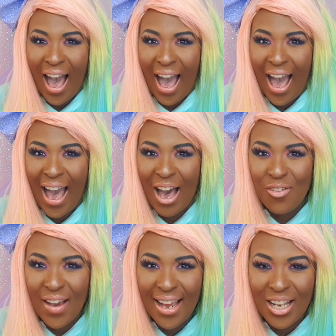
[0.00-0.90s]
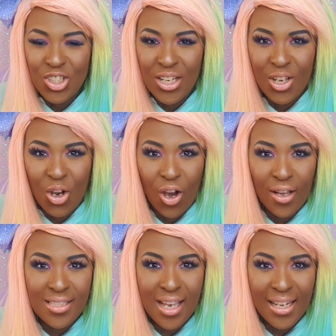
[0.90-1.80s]
Have I actually got
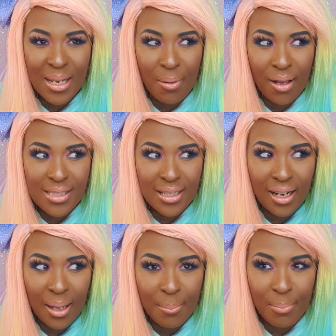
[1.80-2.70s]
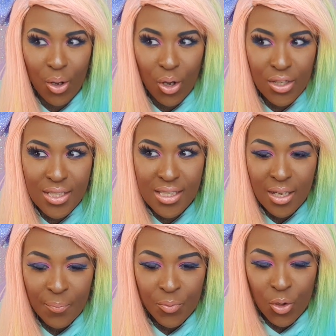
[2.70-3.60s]
a Tiny Party Club box?
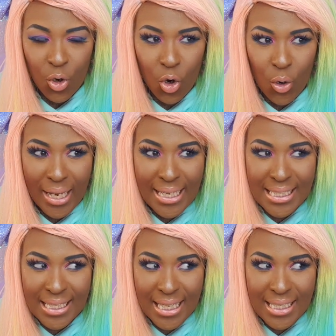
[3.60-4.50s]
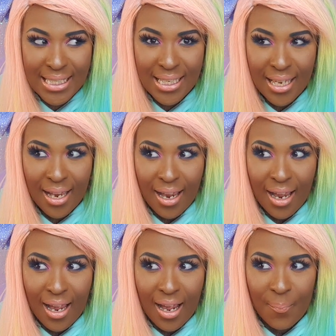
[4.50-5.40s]
Or is this...
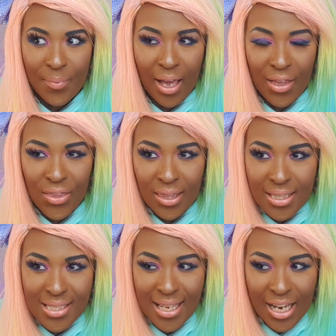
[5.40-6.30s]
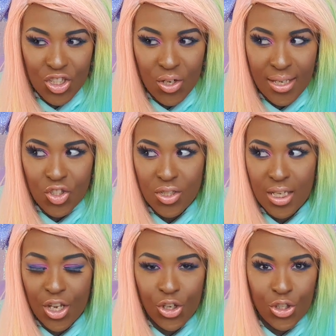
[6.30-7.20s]
I think this is actually
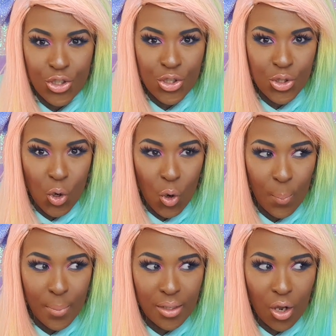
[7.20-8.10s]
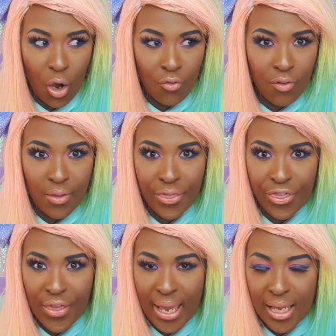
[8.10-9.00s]
just an assortment of
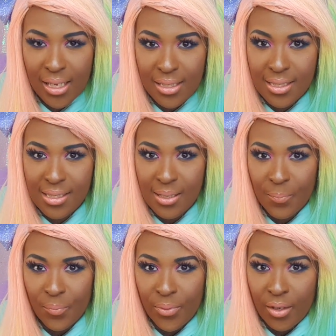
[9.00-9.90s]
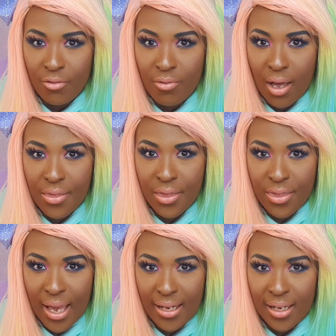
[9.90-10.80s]
things rather
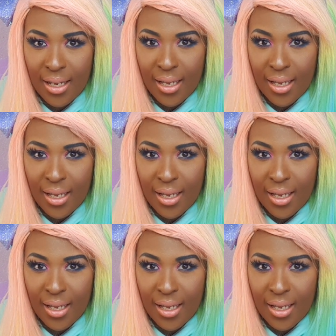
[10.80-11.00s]
than...